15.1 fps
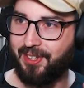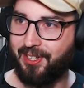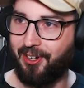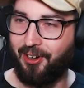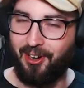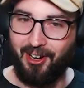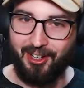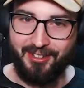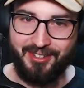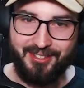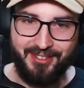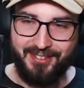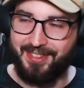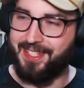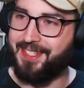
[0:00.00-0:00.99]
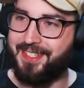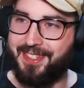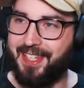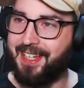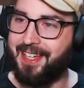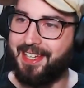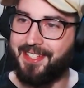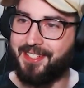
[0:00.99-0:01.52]
Oh, dude, this thing
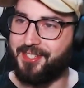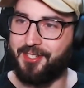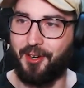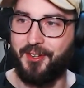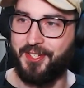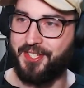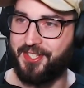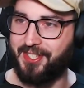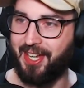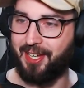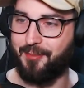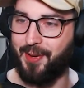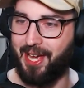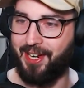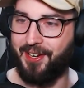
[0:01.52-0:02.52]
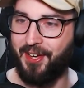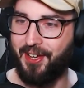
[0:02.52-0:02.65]
is so sick, man.